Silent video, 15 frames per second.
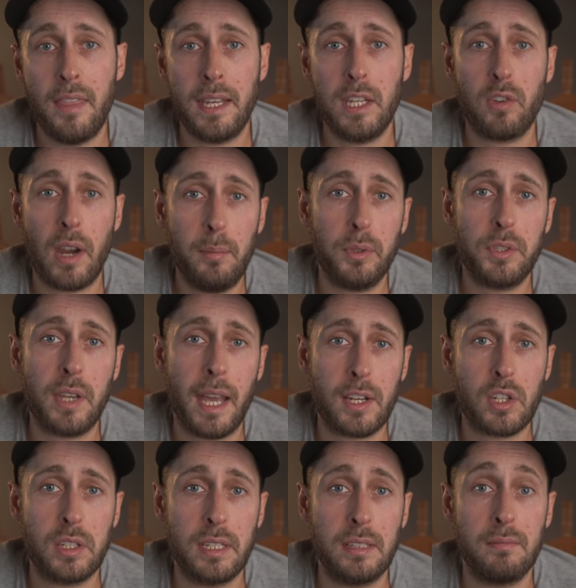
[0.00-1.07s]
then you're able to
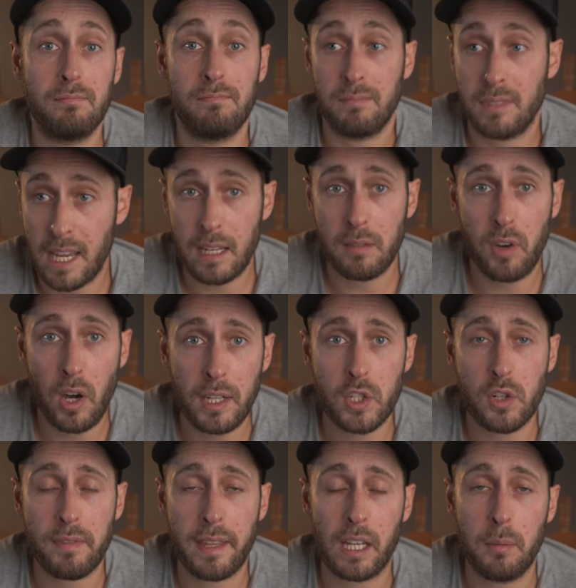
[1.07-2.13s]
actually take
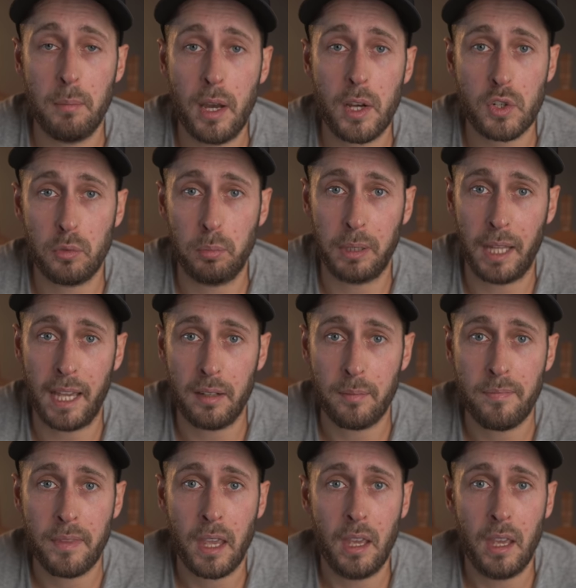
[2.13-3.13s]
advantage of their commercial plan.